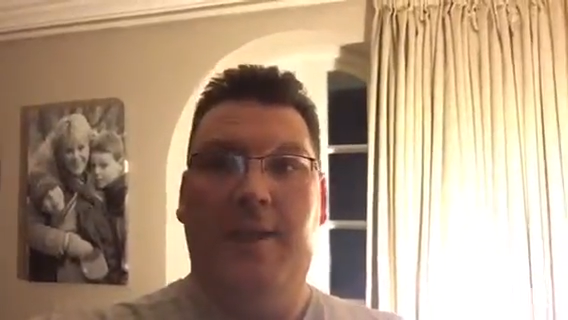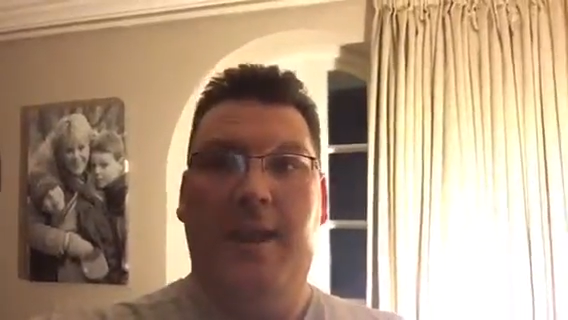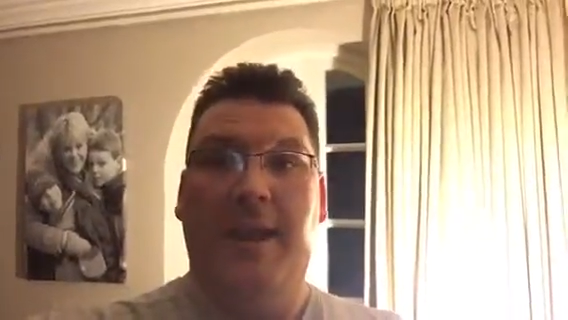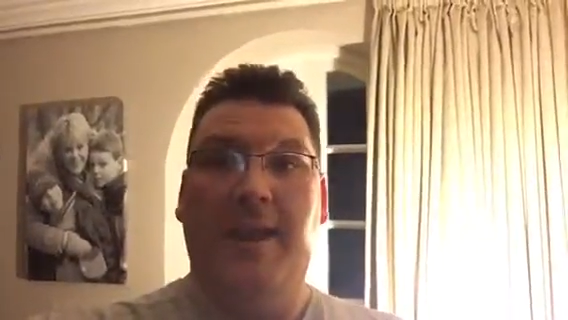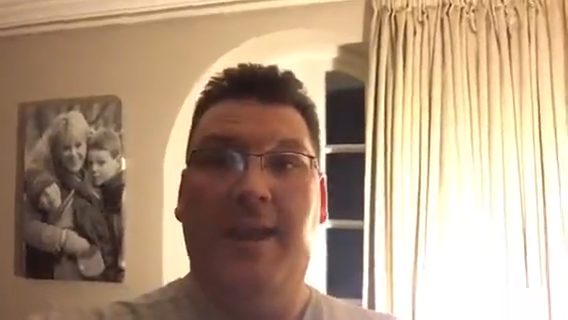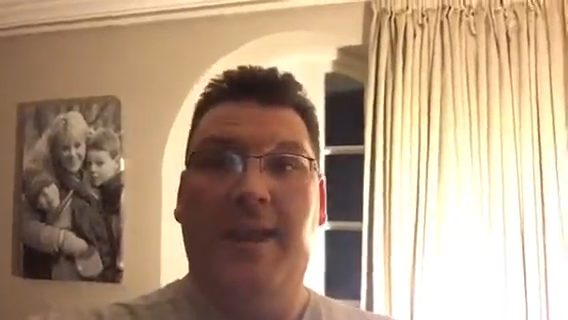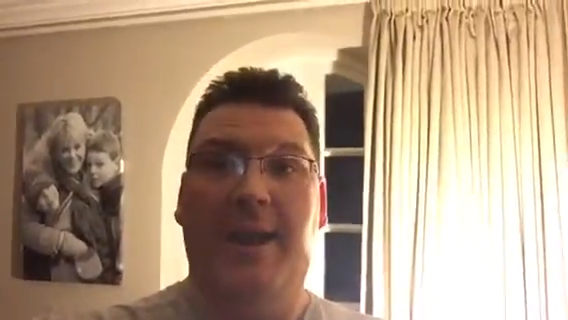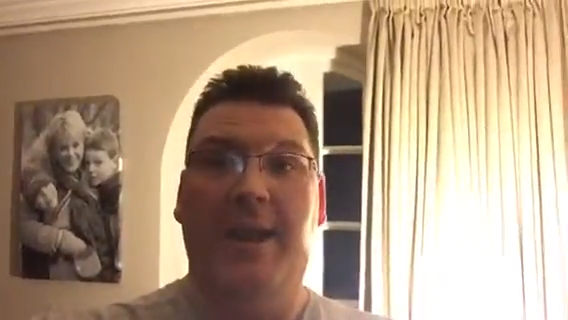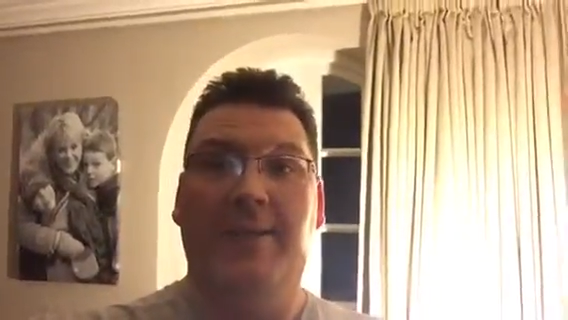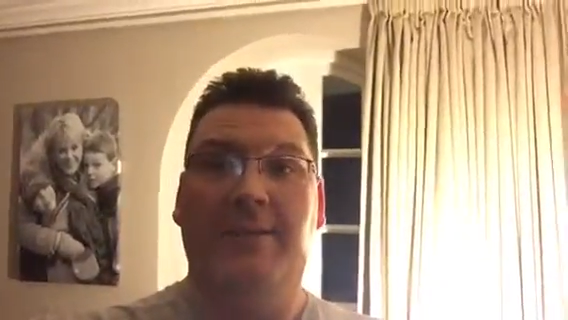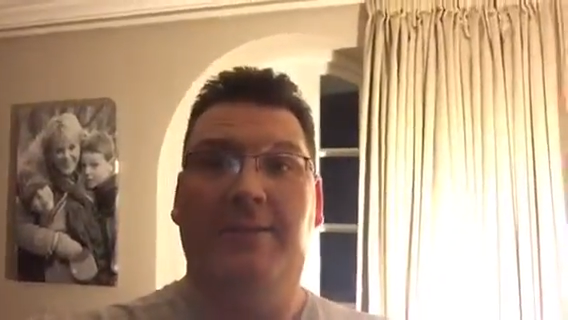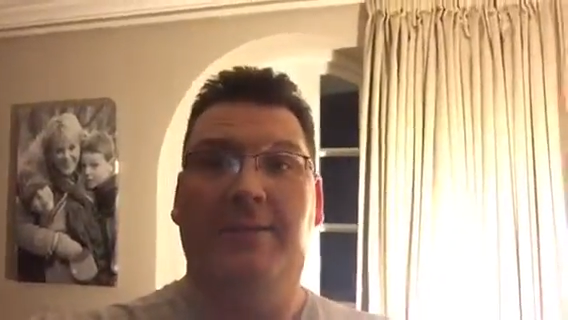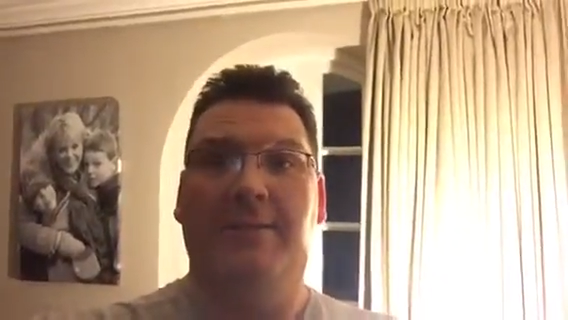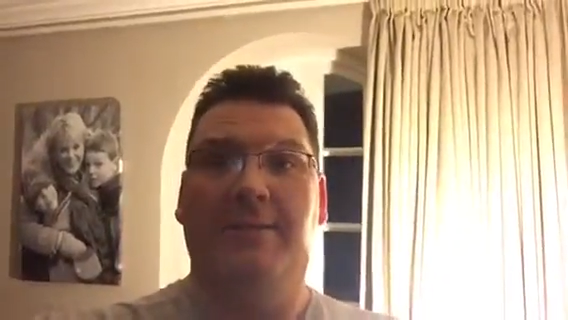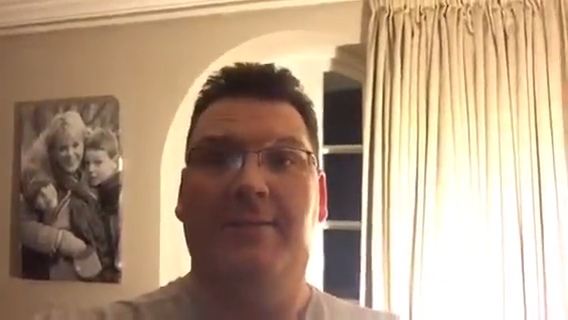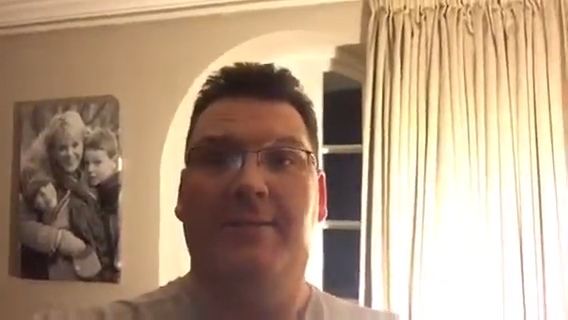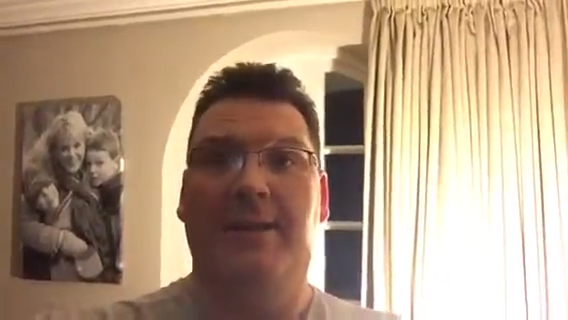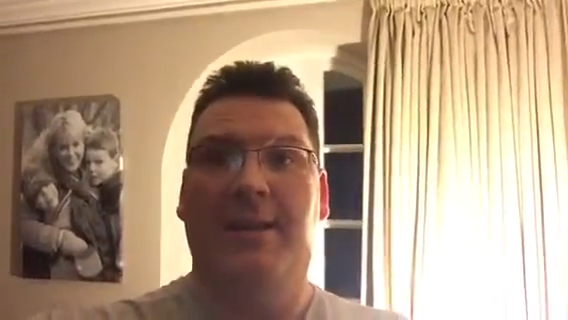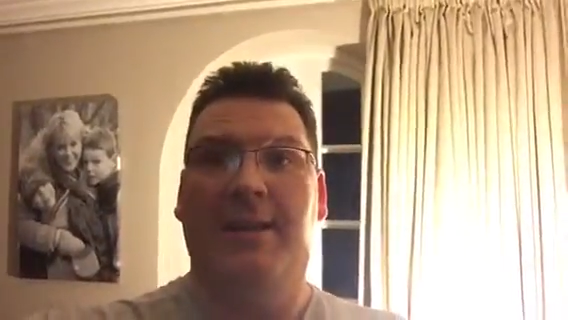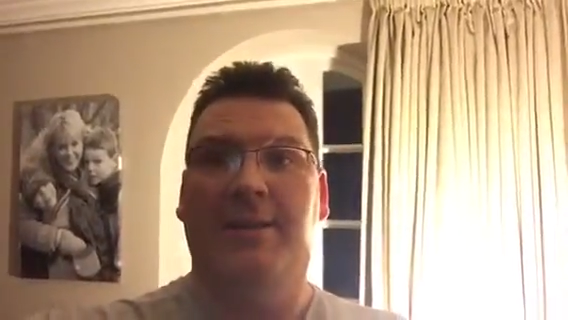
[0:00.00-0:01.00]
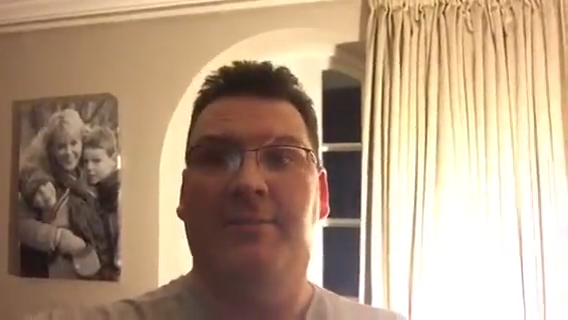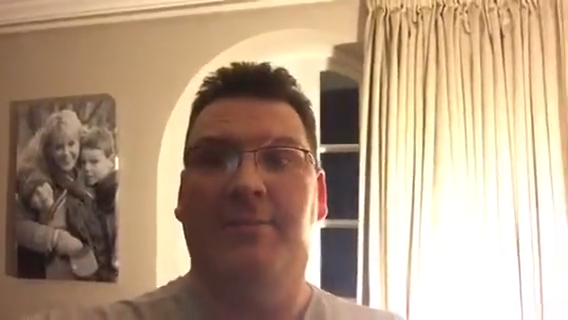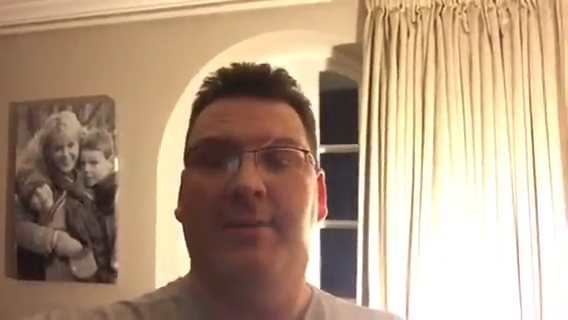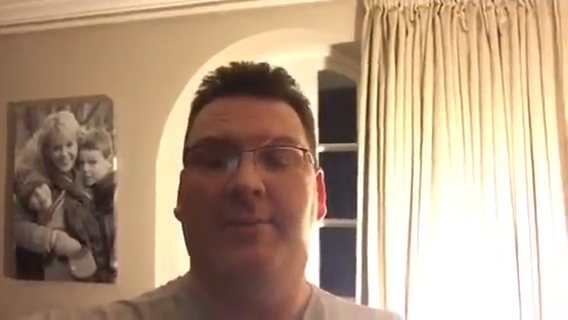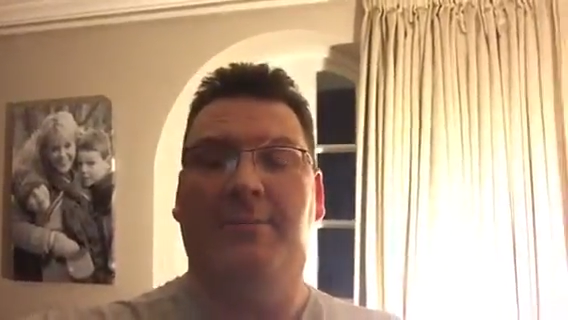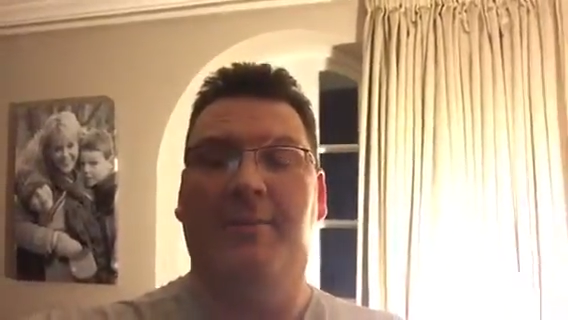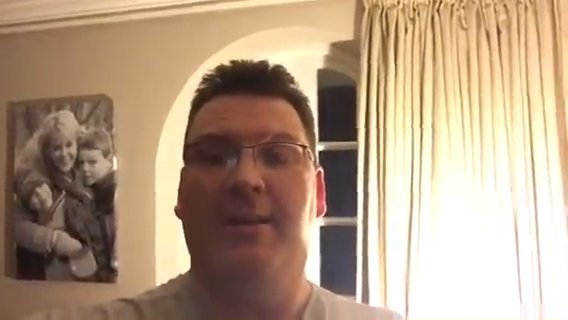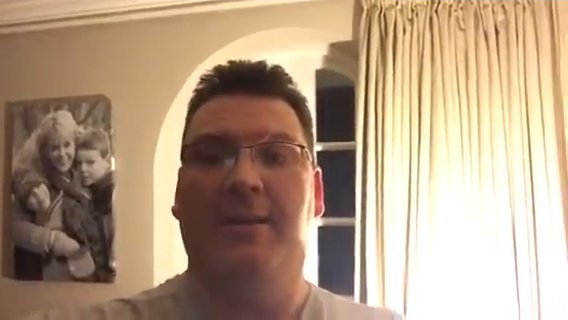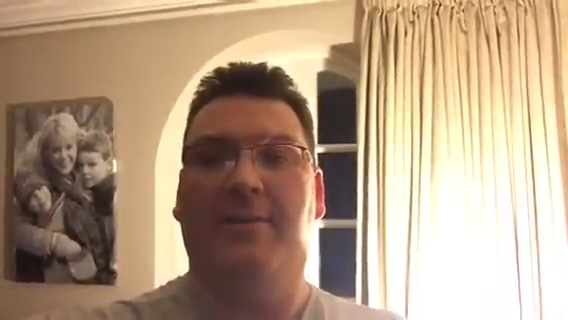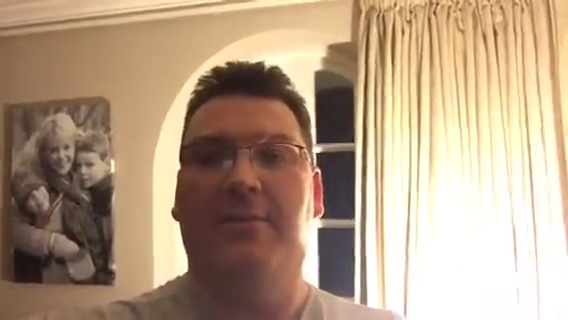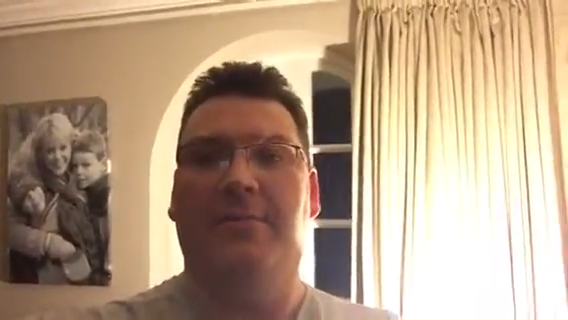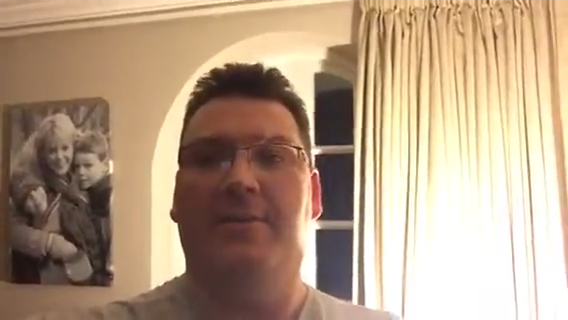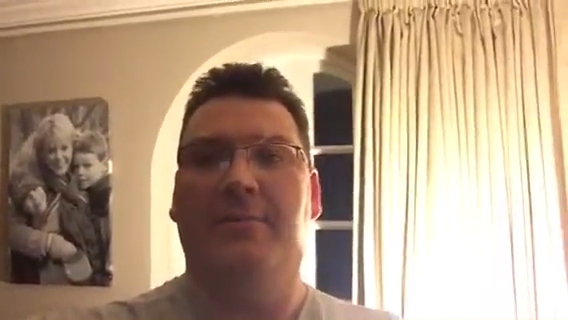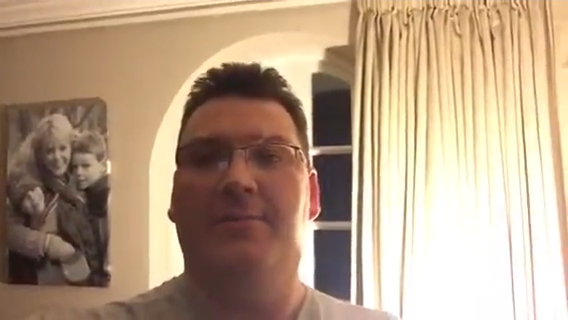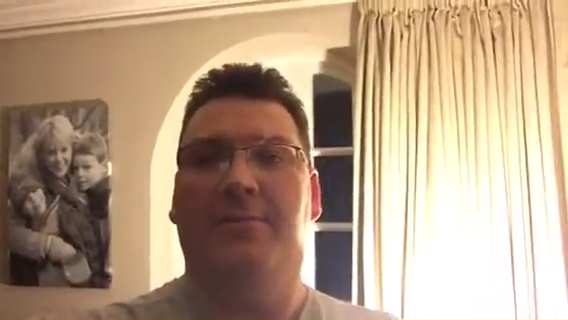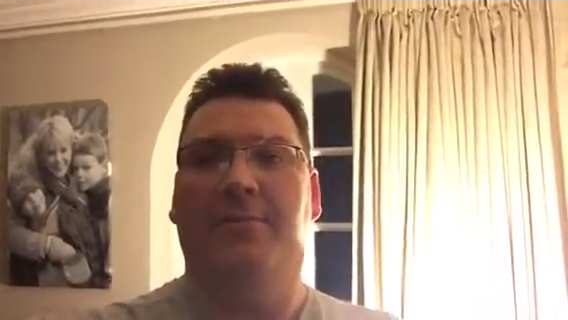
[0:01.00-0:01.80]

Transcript: Hey guys, it's Jeff Nicholson,